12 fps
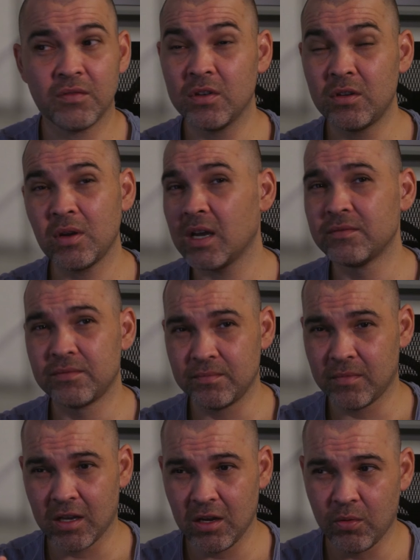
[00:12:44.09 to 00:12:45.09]
If you do have
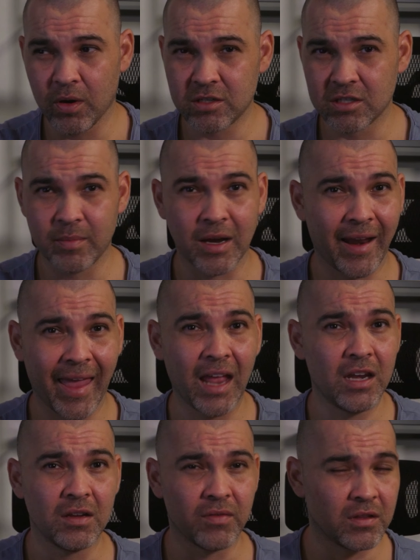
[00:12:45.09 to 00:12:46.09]
any questions about
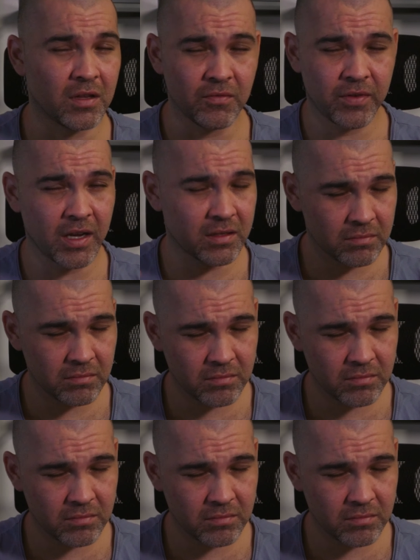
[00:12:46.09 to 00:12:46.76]
any of it, don't forget